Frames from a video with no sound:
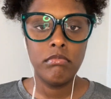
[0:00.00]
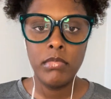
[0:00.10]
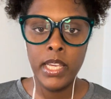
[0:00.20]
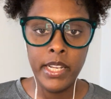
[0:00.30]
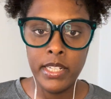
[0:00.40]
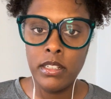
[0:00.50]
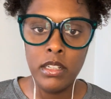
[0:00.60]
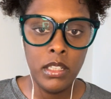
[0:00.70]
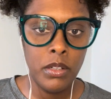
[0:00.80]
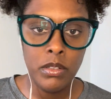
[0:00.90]
eating
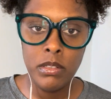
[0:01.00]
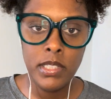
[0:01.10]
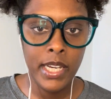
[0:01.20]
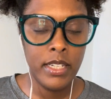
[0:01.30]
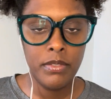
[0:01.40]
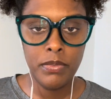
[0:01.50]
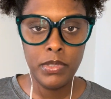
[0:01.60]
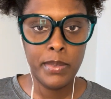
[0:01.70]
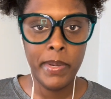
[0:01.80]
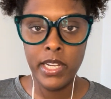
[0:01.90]
a little side of
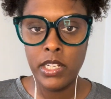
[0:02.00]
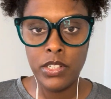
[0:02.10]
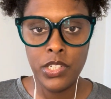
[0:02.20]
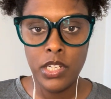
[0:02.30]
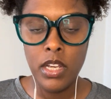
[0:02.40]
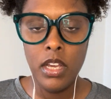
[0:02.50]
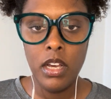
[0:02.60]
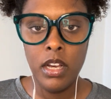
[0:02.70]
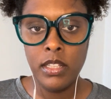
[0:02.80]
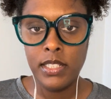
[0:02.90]
spinach
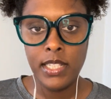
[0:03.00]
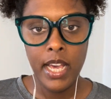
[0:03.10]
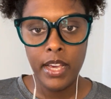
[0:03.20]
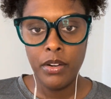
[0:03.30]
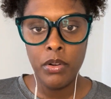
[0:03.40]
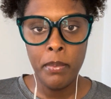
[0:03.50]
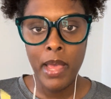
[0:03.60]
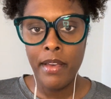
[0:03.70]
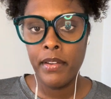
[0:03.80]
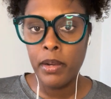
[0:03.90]
on the side, or I'm
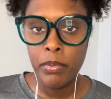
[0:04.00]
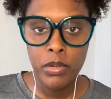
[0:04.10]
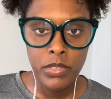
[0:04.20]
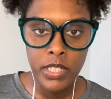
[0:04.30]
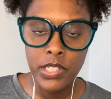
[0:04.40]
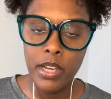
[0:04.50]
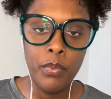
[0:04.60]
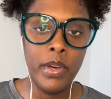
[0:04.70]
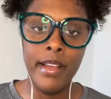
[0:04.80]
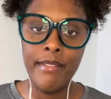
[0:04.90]
having a protein shake,
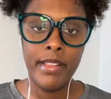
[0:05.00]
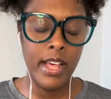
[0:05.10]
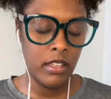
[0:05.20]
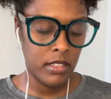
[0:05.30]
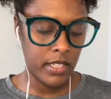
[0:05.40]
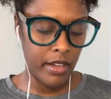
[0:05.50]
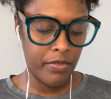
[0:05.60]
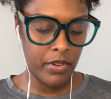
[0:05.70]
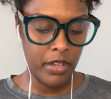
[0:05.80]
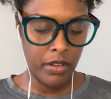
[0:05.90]
whatever that looks like
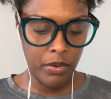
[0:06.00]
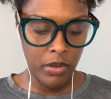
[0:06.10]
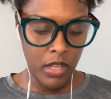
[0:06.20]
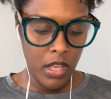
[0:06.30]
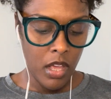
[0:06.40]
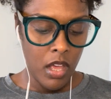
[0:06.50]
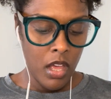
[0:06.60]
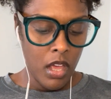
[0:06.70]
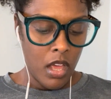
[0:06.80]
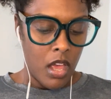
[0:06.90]
for you.
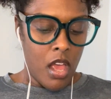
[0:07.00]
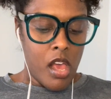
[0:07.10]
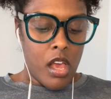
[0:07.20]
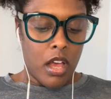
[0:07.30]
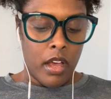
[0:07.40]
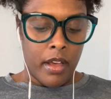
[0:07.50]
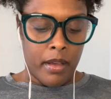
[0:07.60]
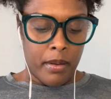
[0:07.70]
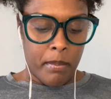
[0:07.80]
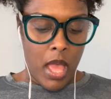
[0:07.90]

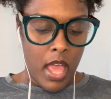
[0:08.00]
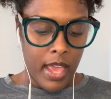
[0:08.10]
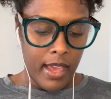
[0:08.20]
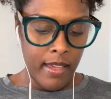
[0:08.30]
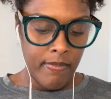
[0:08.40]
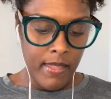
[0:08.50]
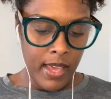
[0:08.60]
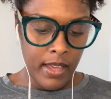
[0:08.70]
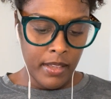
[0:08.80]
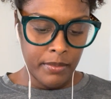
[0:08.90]
And
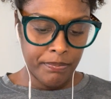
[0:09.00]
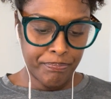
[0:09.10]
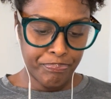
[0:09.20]
then